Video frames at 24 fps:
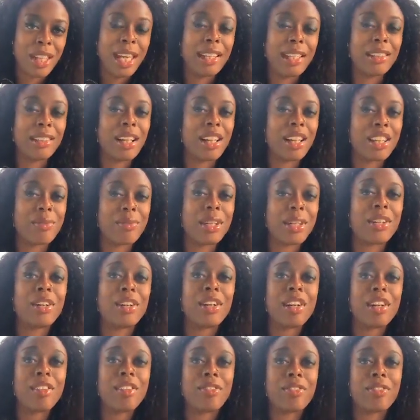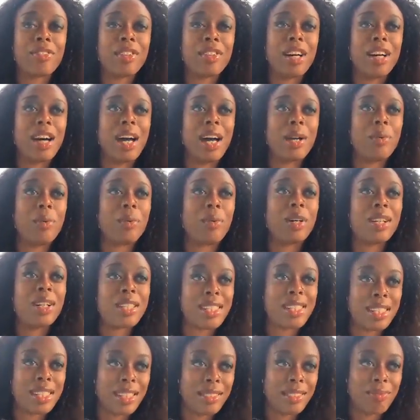acknowledgement, or if I
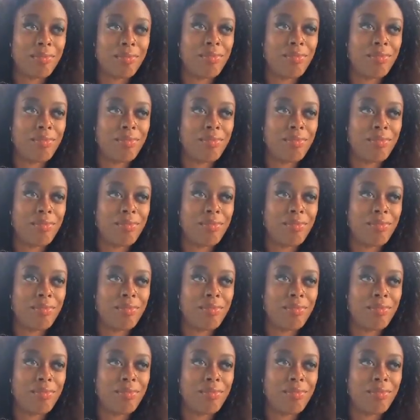was,